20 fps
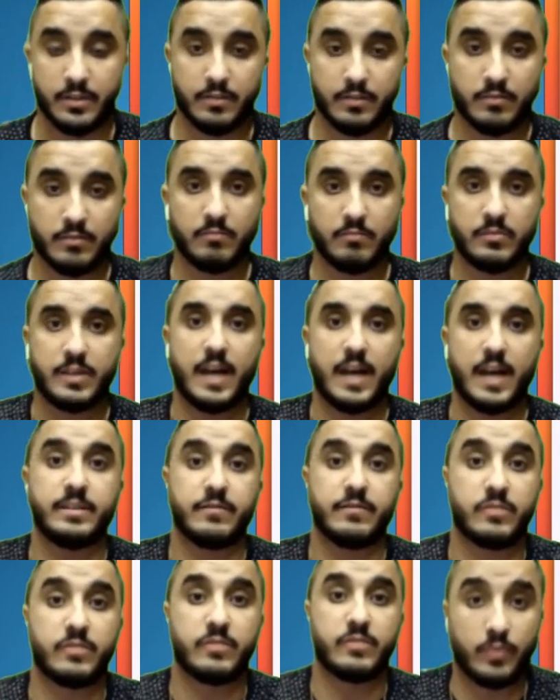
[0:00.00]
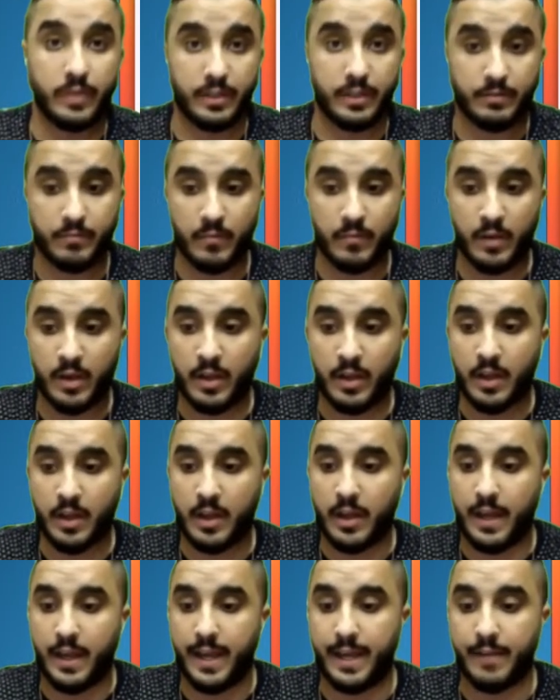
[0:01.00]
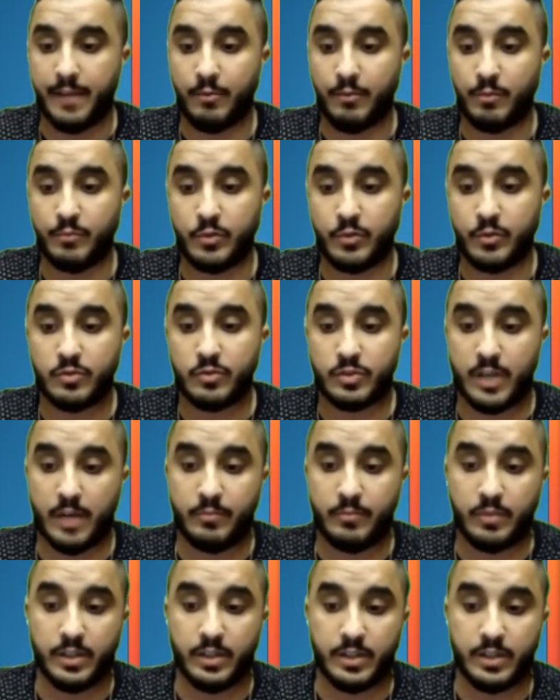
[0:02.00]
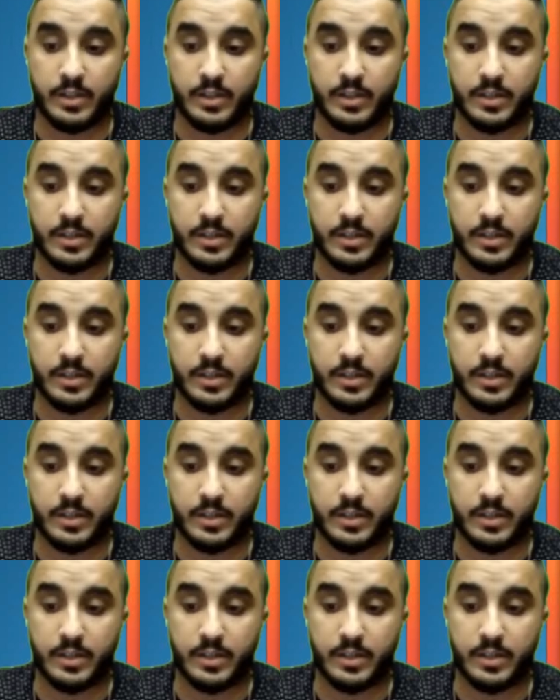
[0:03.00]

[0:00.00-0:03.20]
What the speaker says: size of screen. And what Bootstrap does